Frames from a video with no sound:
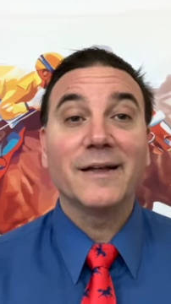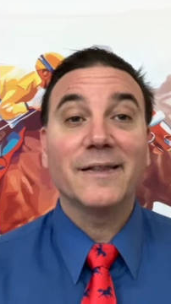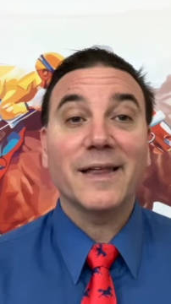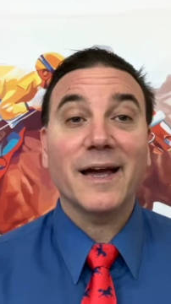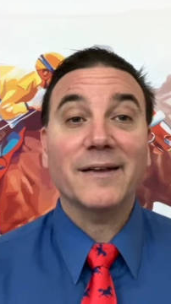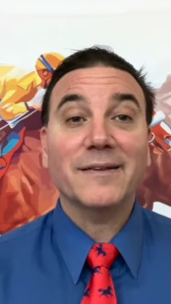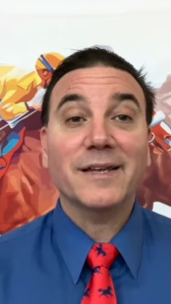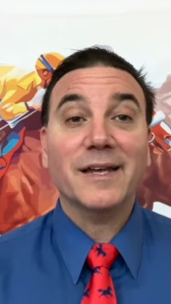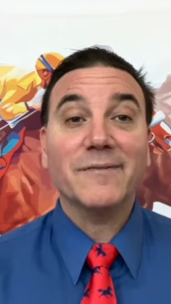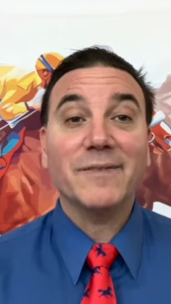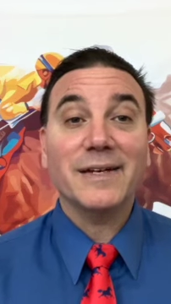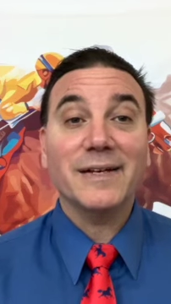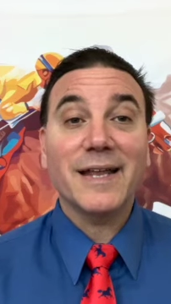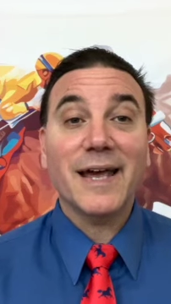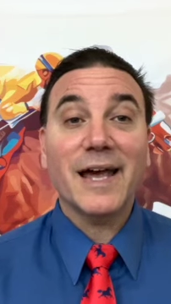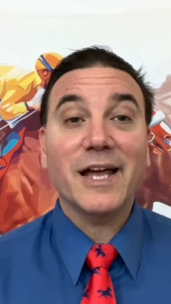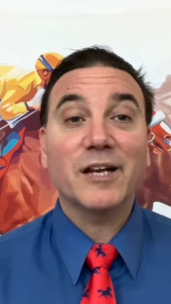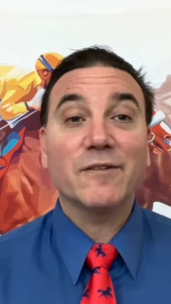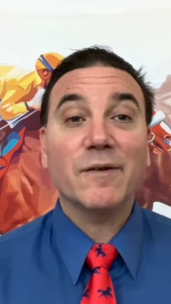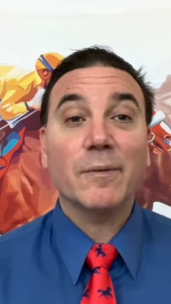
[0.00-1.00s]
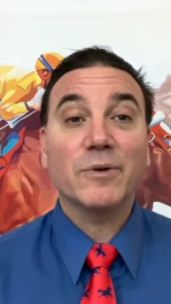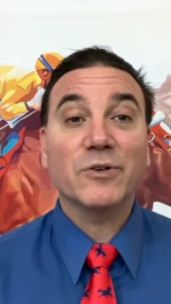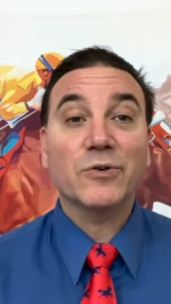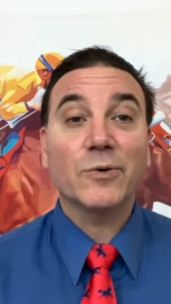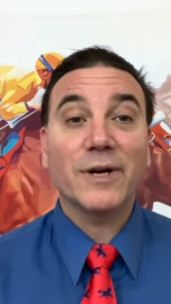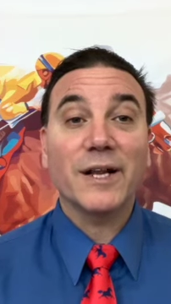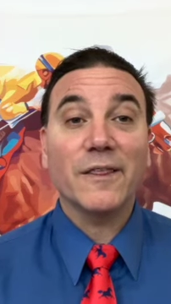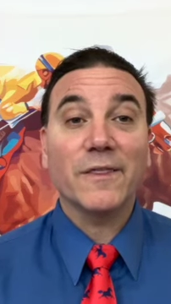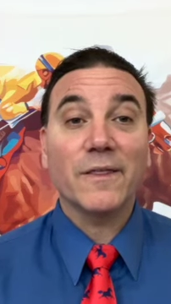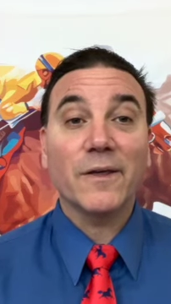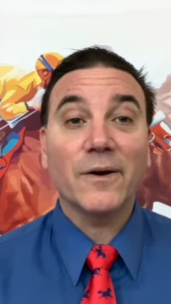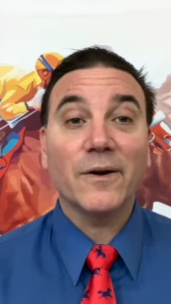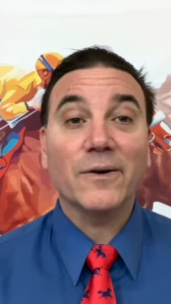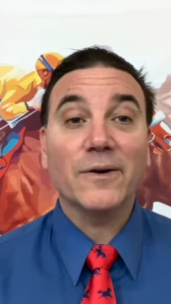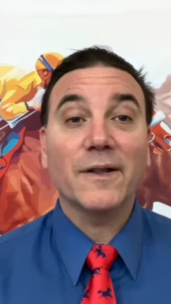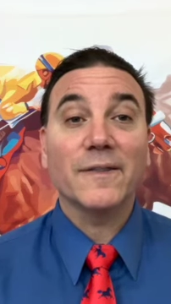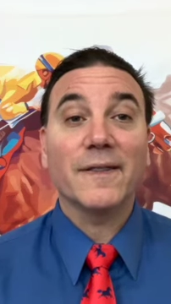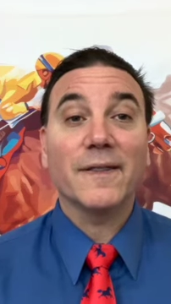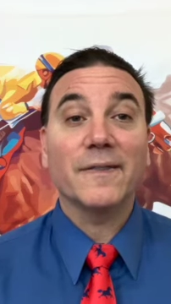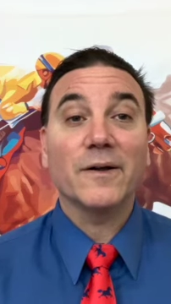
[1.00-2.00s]
Thanksgiving Day, November
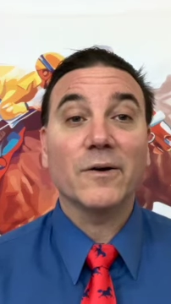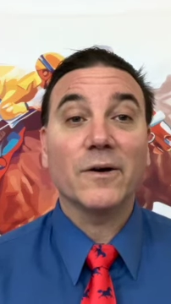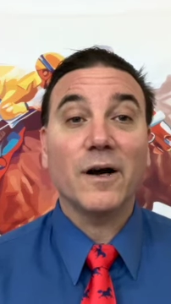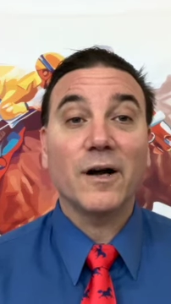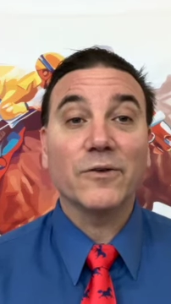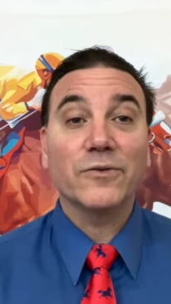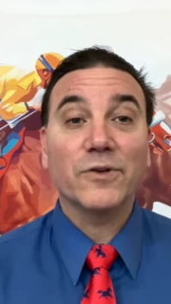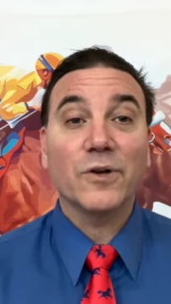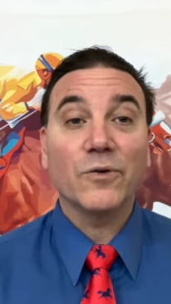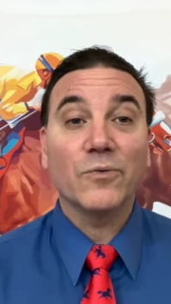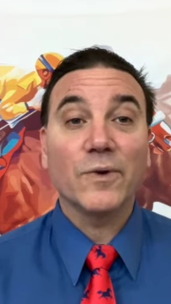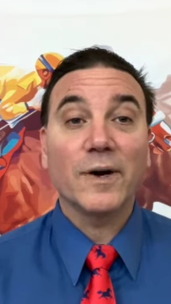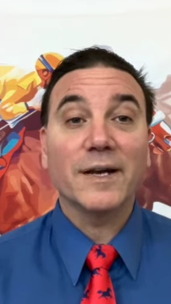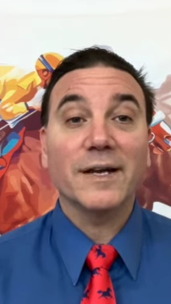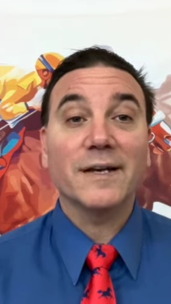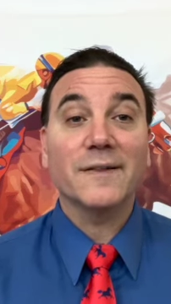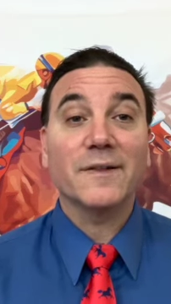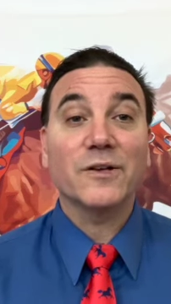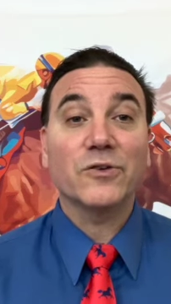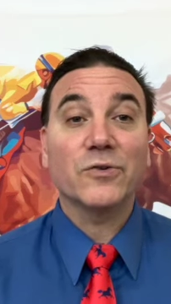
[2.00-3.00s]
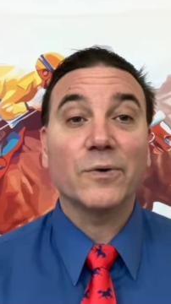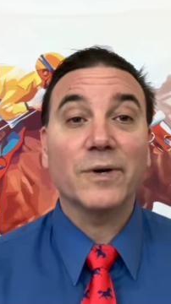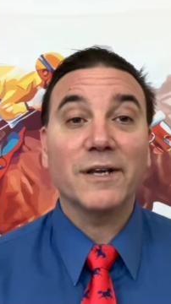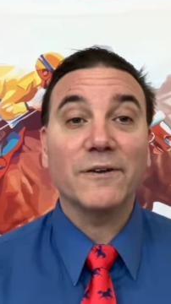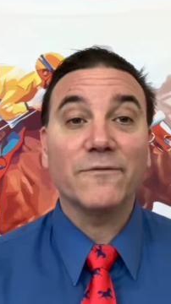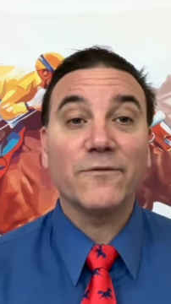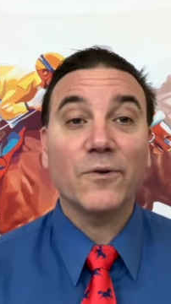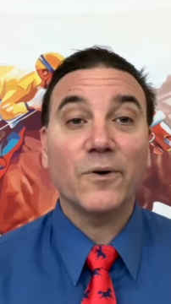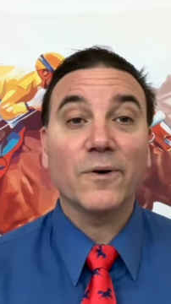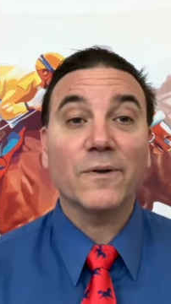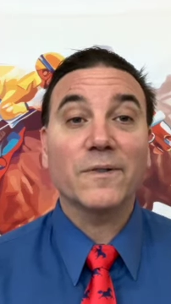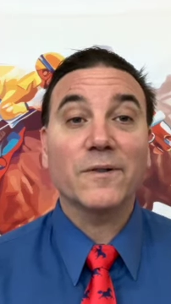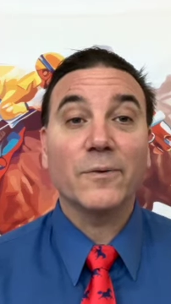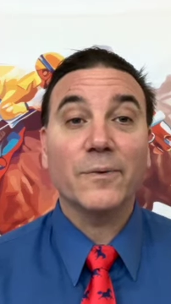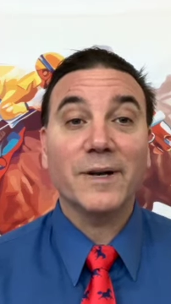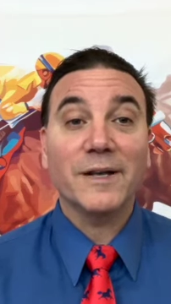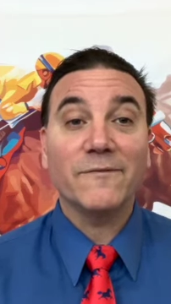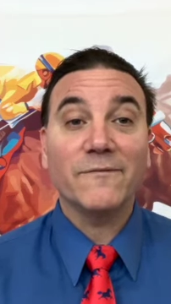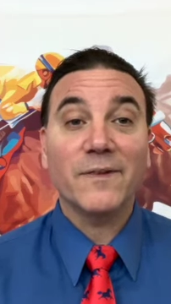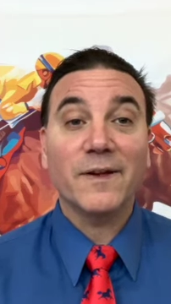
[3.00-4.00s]
23rd, and they're also running the 24th,
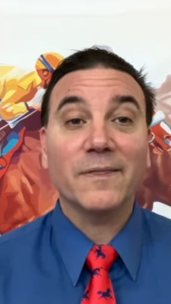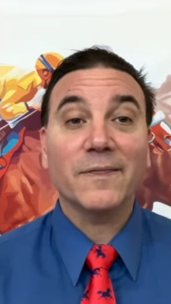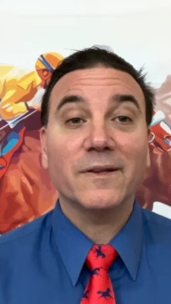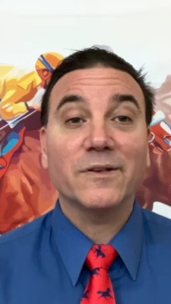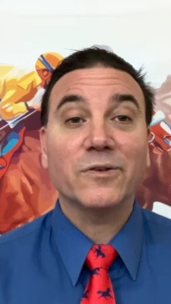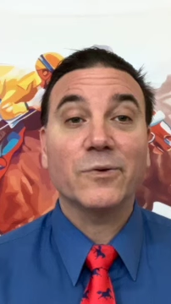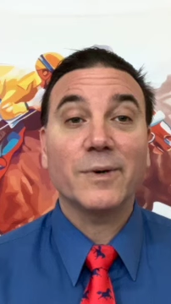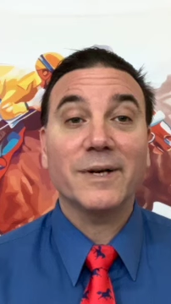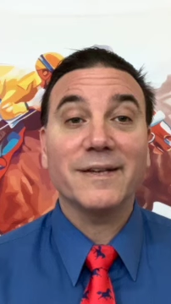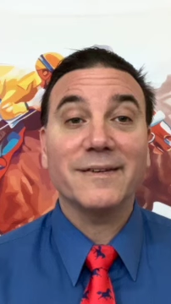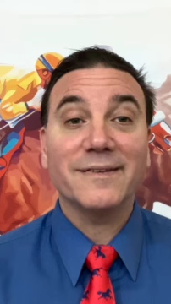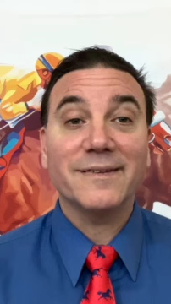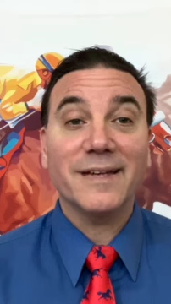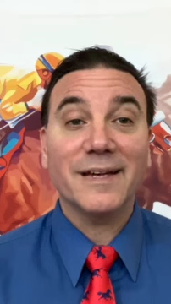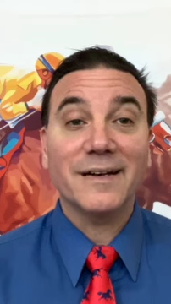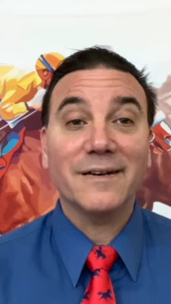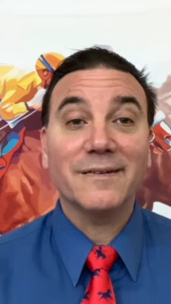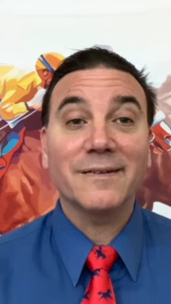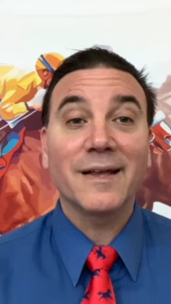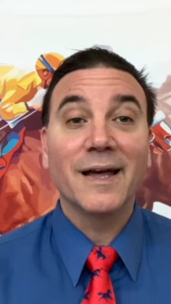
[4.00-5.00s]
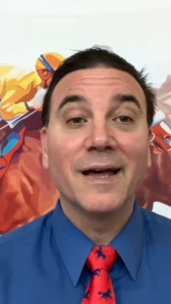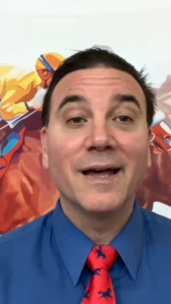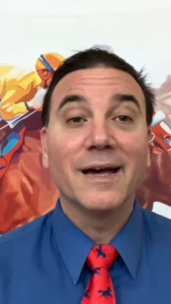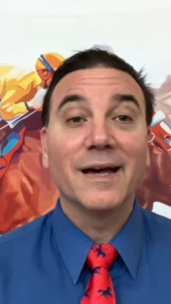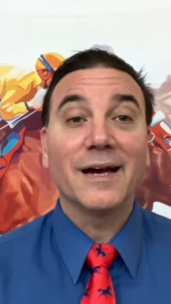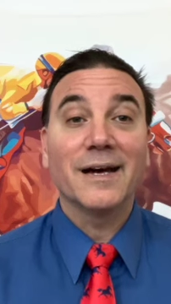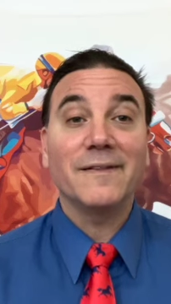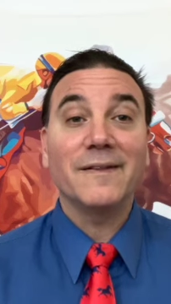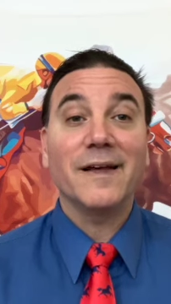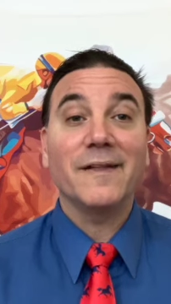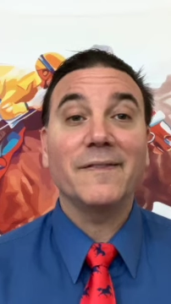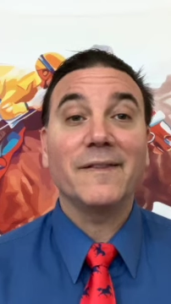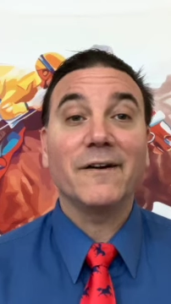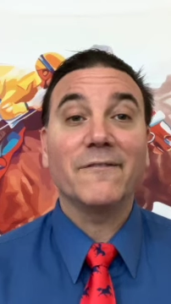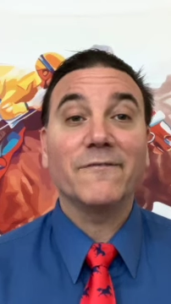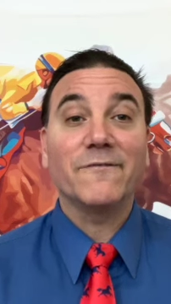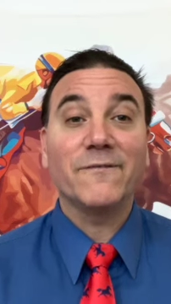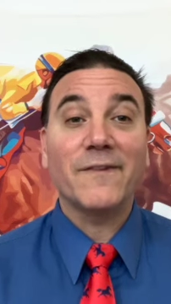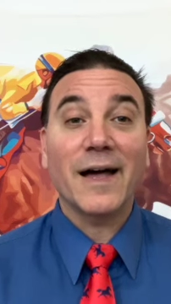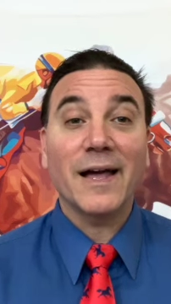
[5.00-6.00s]
25th, and 26th, and then
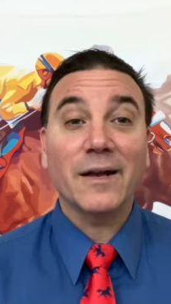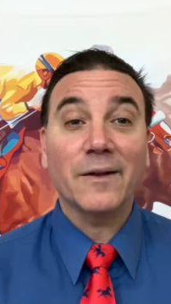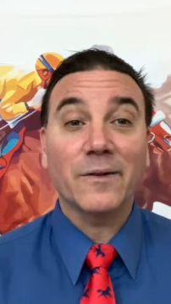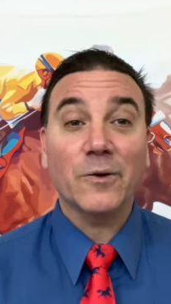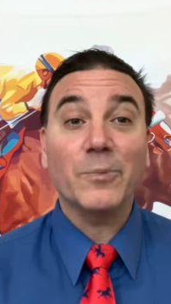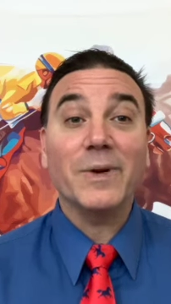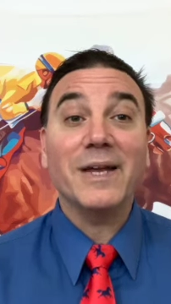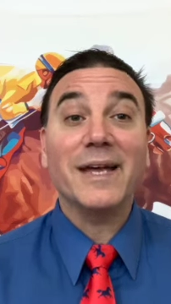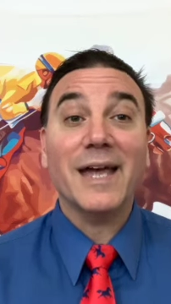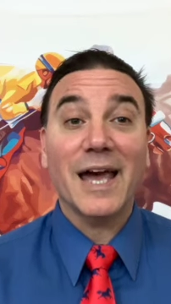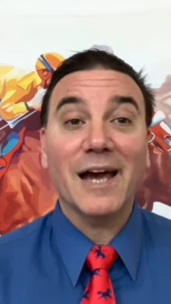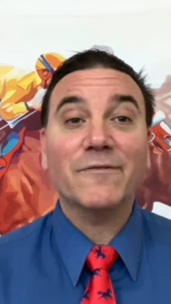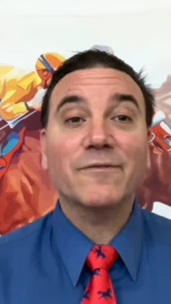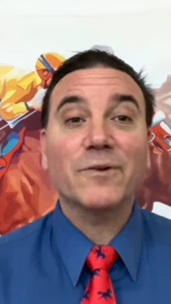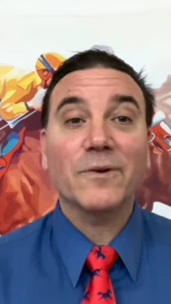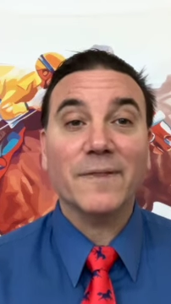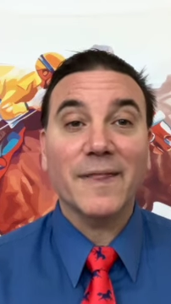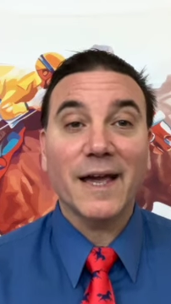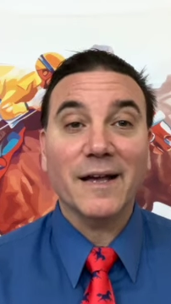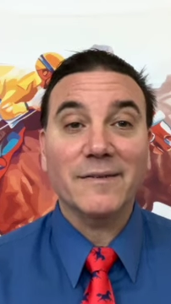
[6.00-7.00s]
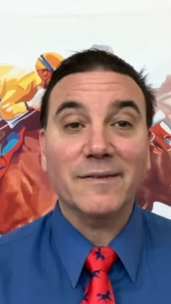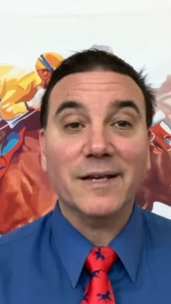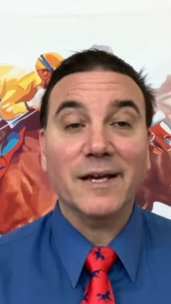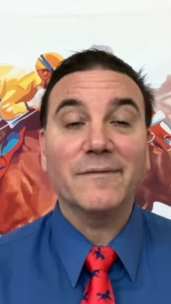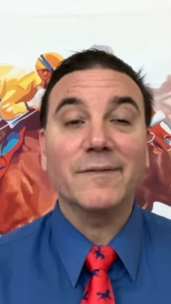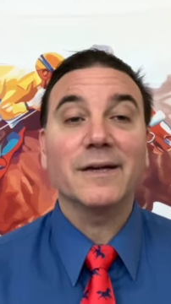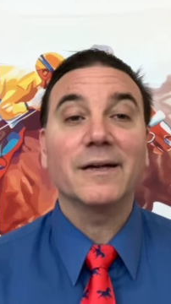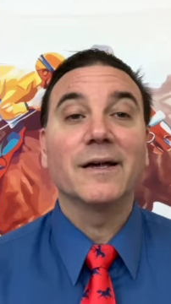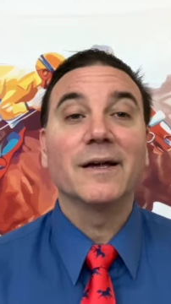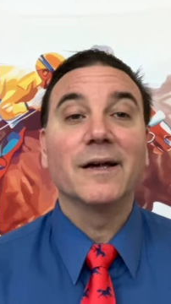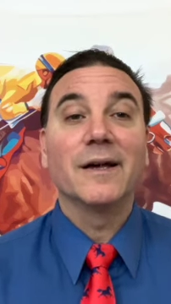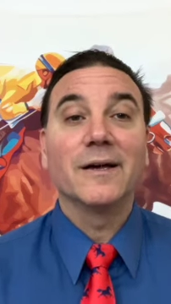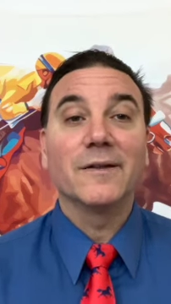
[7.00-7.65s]
the week after Thanksgiving.